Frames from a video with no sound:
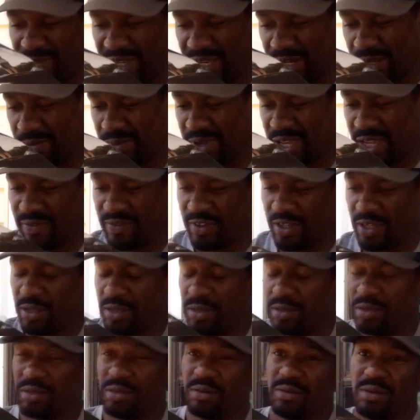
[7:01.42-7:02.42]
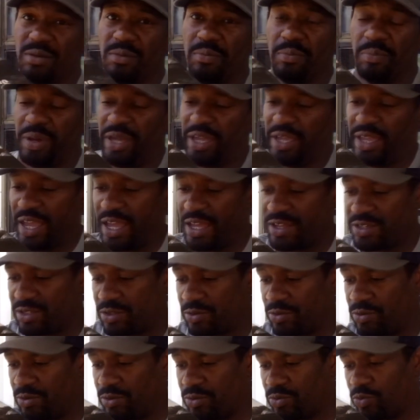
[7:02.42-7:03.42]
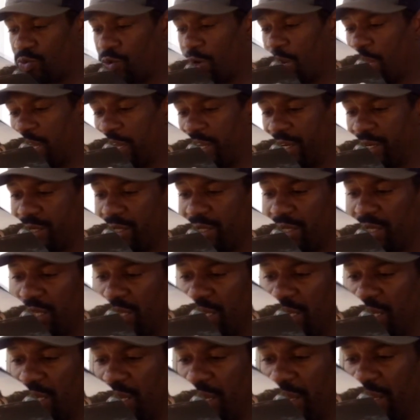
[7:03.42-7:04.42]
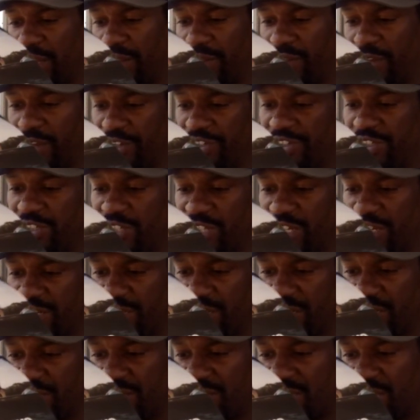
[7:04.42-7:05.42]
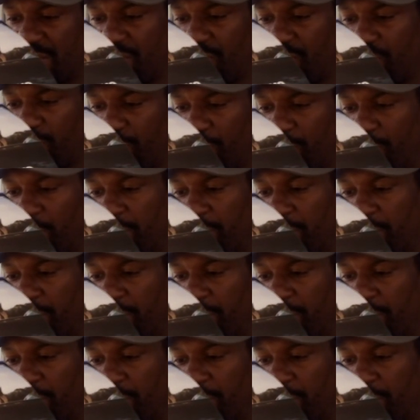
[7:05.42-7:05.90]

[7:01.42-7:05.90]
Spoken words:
medium heavy bait casting rod. They're suggesting the 7-foot